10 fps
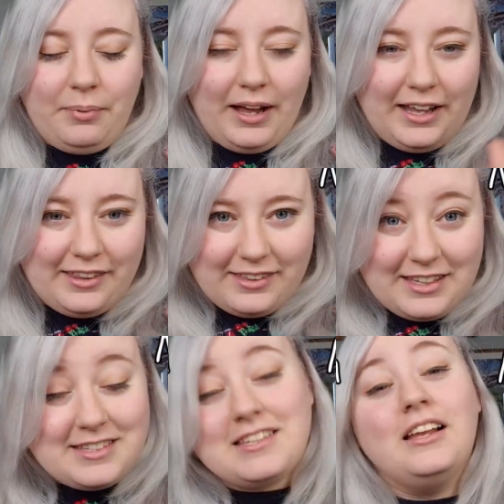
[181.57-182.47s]
by
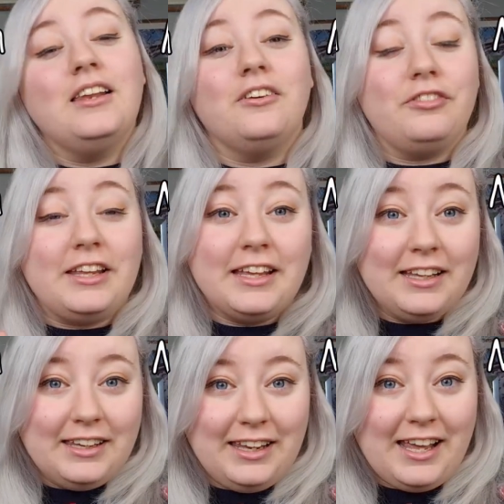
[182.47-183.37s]
these lovely
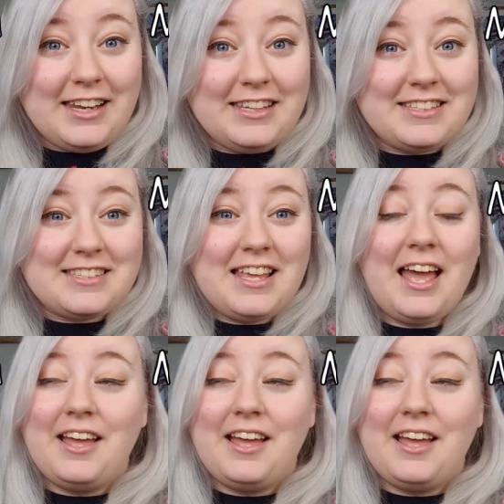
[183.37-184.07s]
ladies.